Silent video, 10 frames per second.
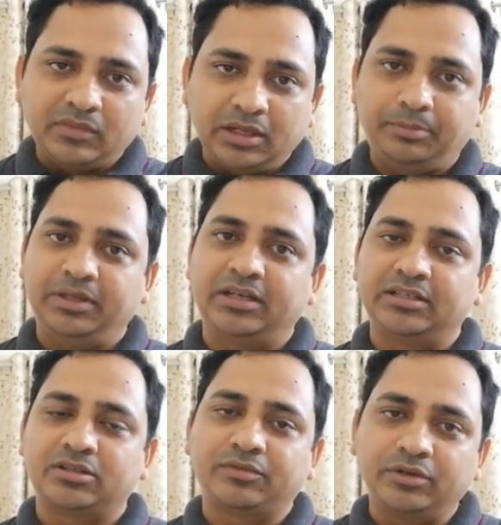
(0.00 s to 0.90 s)

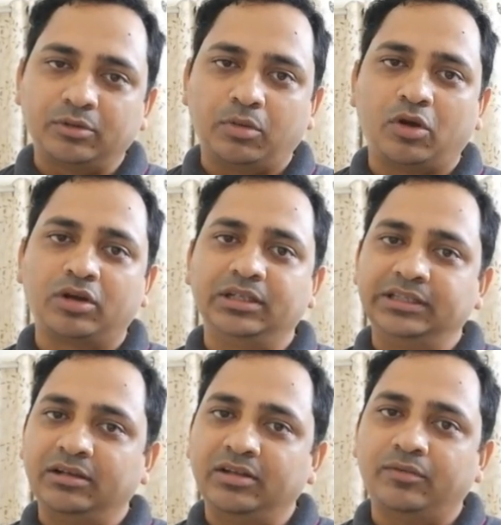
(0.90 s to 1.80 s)
appearance of your blog.
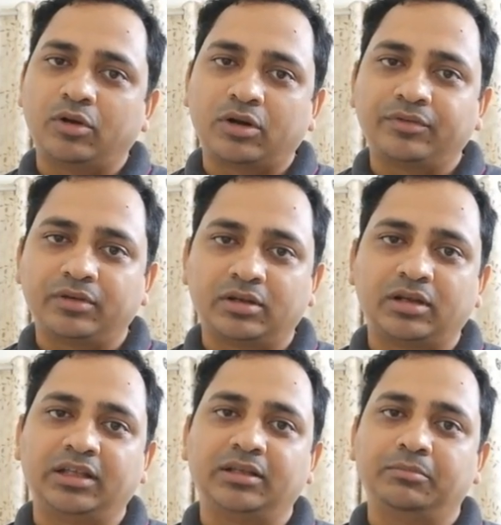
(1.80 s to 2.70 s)
They'll give a lot of
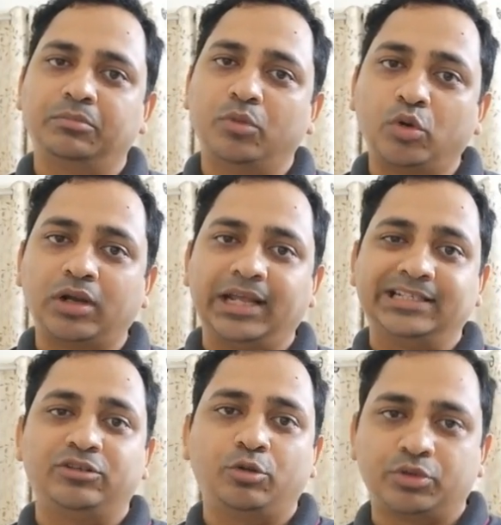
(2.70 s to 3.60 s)
like more
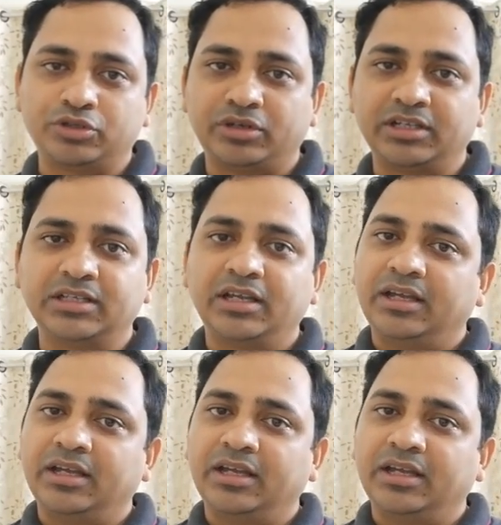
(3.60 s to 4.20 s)
SEO opportunities,